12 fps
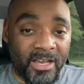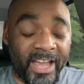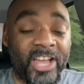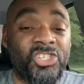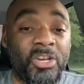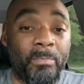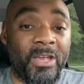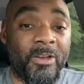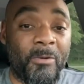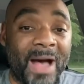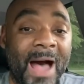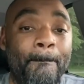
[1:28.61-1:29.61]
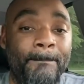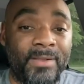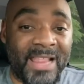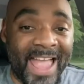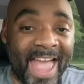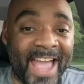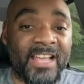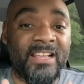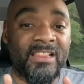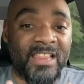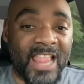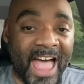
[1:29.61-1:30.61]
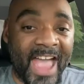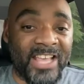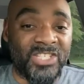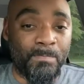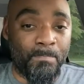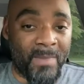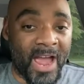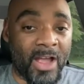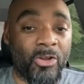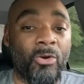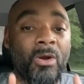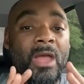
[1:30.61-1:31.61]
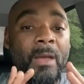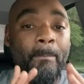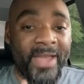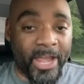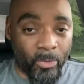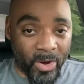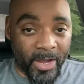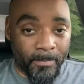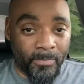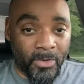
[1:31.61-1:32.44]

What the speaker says: it should be about Black Lives Matter, period.